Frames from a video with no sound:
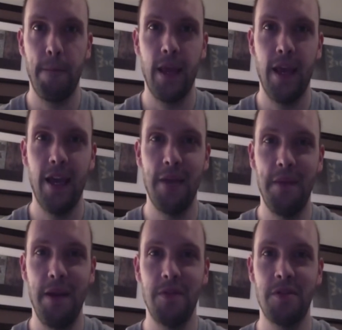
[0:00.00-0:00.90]
Again,
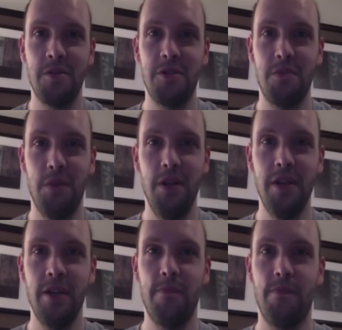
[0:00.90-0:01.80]
my name is Christian
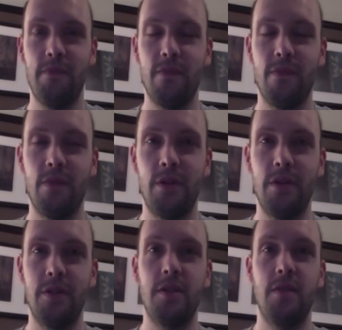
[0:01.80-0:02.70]
Bullock.
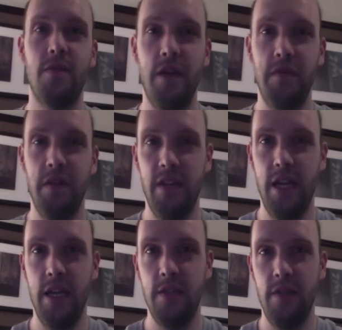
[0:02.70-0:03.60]

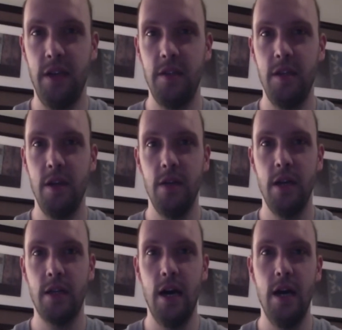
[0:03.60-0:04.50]

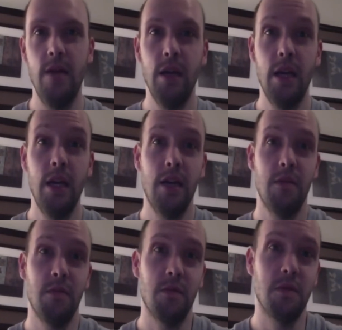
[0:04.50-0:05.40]
365daysofseo.com.
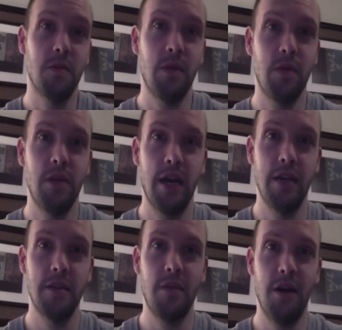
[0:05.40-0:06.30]
We'll speak with you
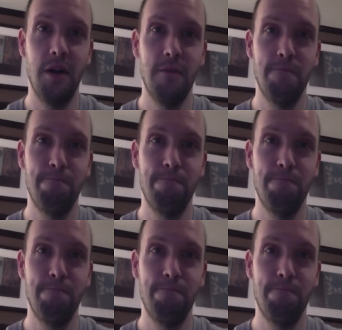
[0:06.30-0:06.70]
guys tomorrow.